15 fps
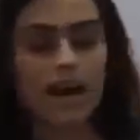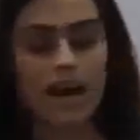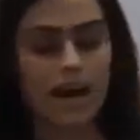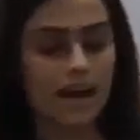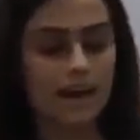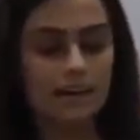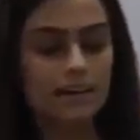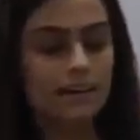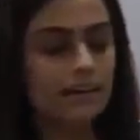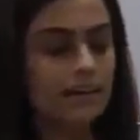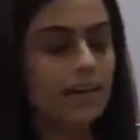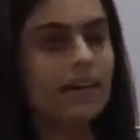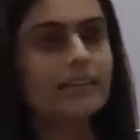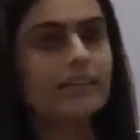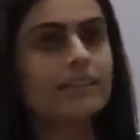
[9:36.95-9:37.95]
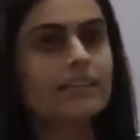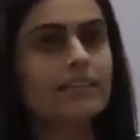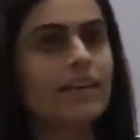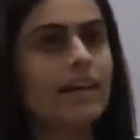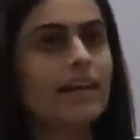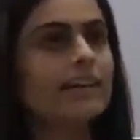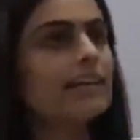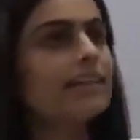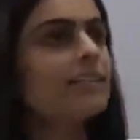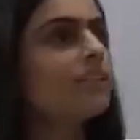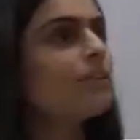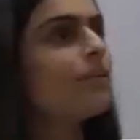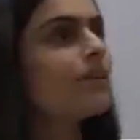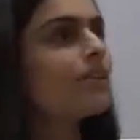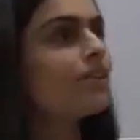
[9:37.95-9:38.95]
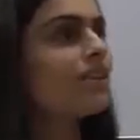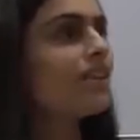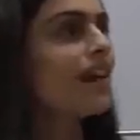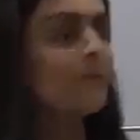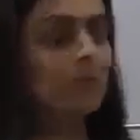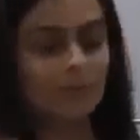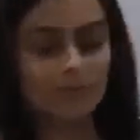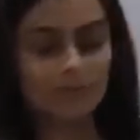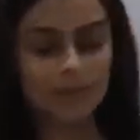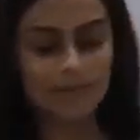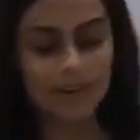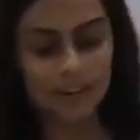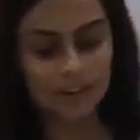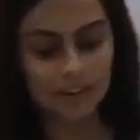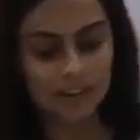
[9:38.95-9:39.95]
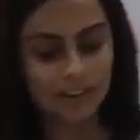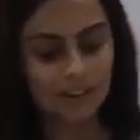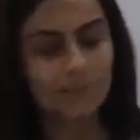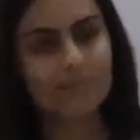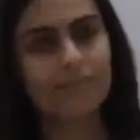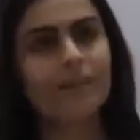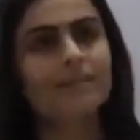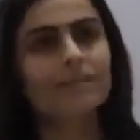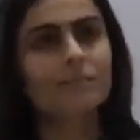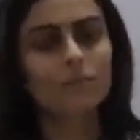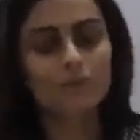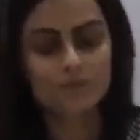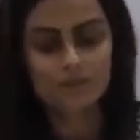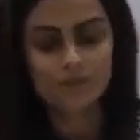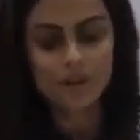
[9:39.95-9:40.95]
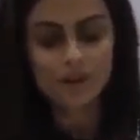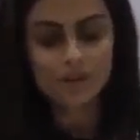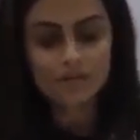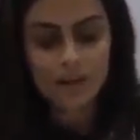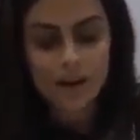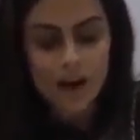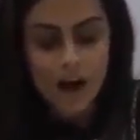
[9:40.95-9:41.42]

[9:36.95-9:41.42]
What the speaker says: And that's an identity question that I will eventually, I suppose, resolve.